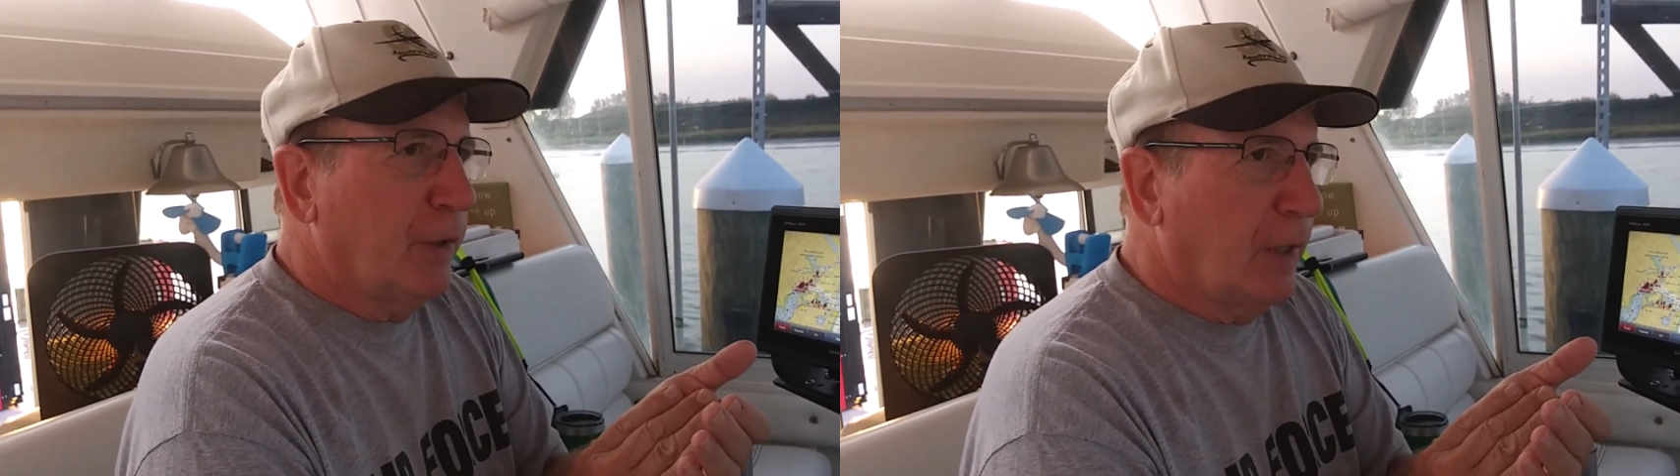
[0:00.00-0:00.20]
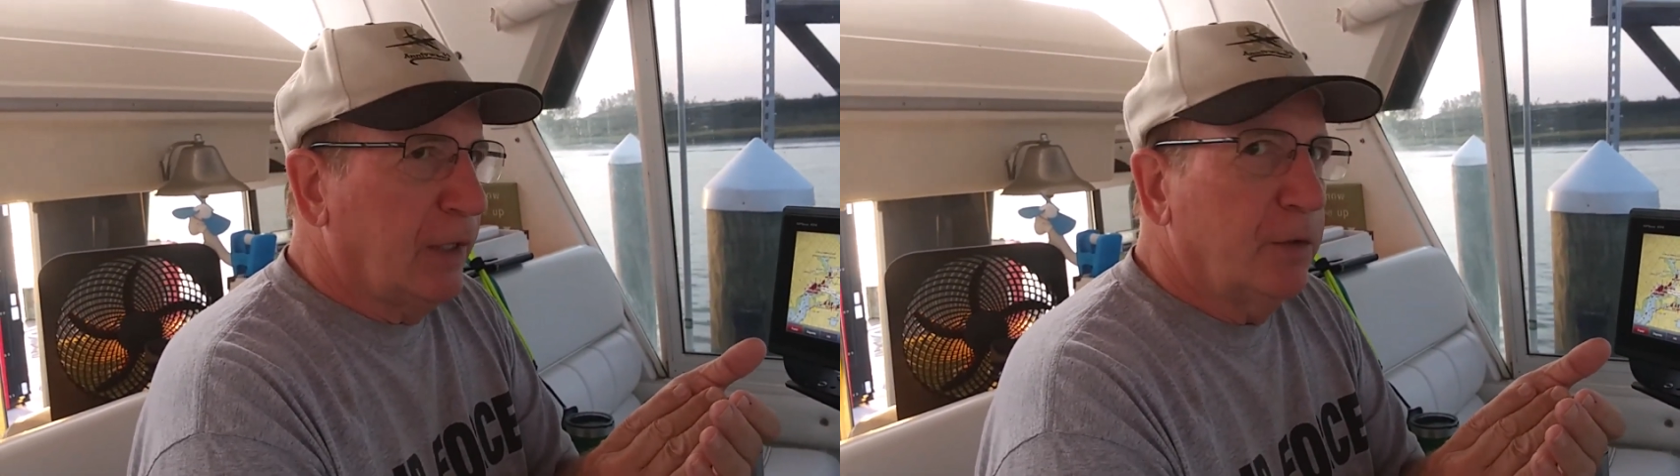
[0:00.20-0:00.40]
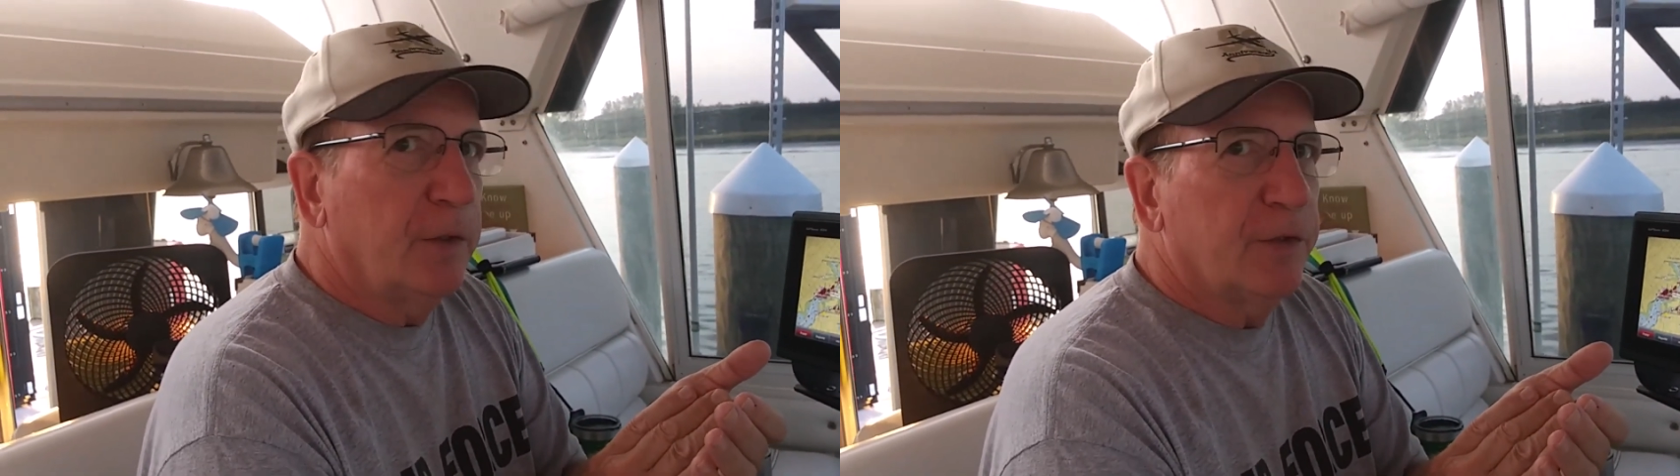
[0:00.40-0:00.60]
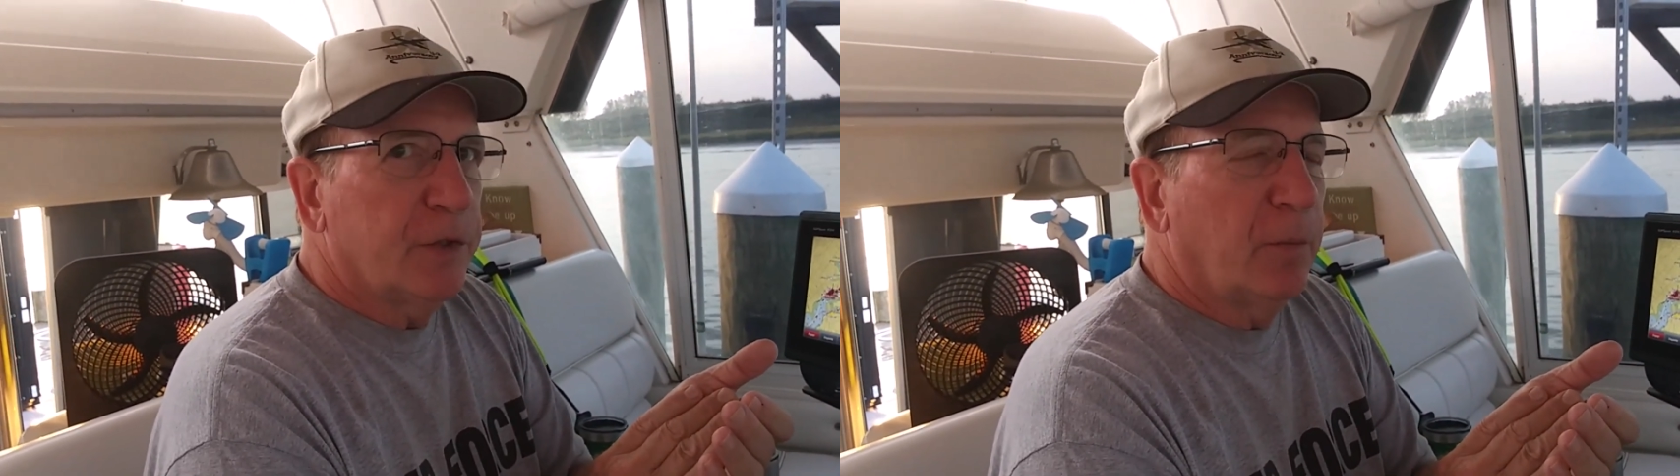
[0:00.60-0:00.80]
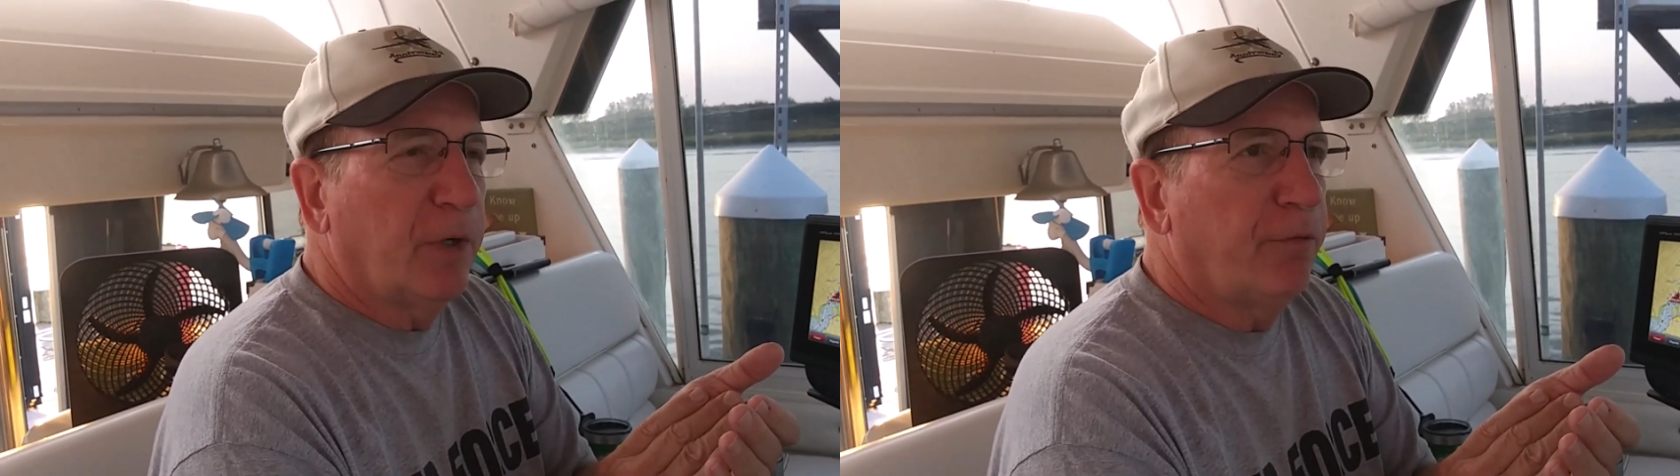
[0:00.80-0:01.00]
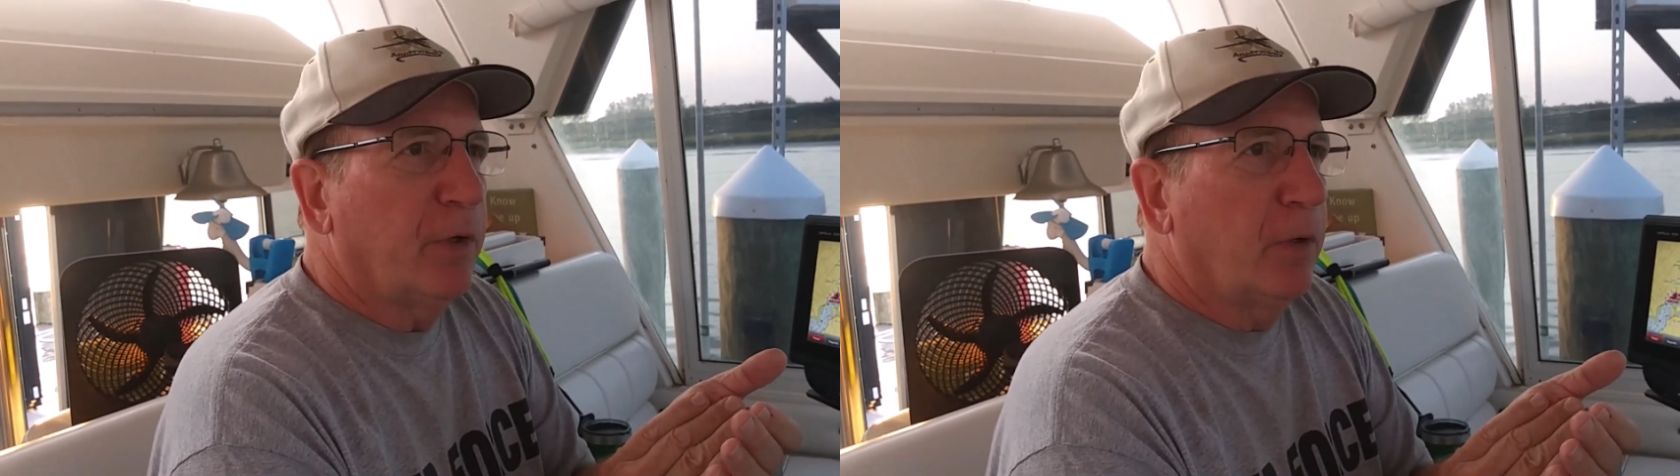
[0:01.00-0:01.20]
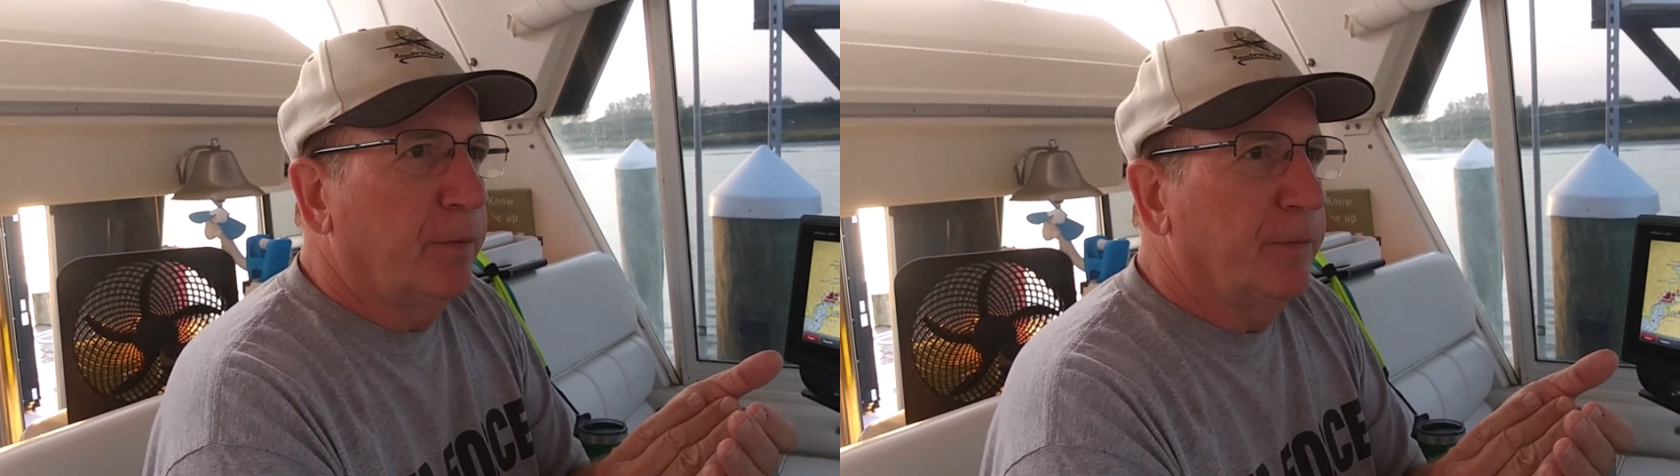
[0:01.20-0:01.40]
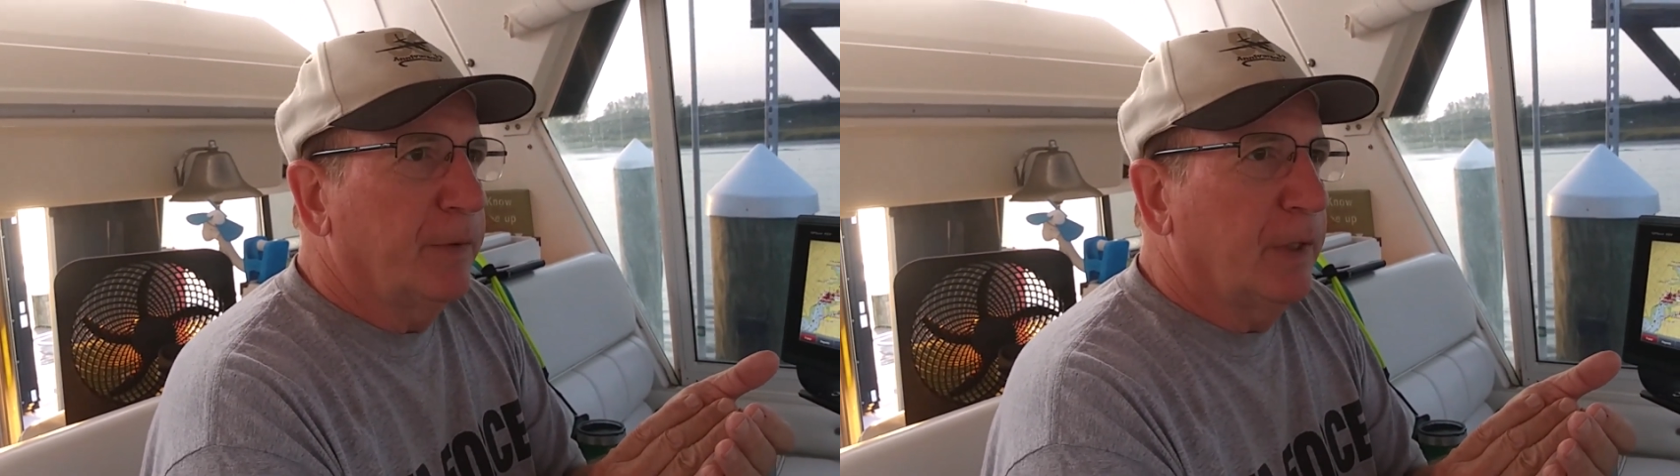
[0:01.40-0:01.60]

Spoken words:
And I do this on my phone.